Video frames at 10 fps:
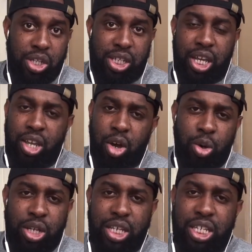said,
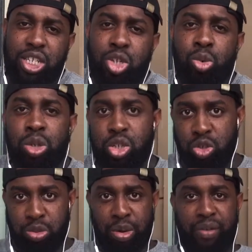"Yo, he's too
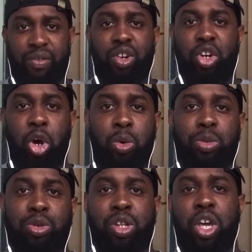disrespectful to
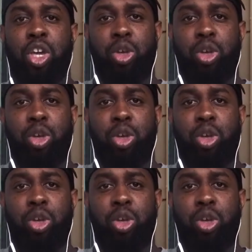nobles.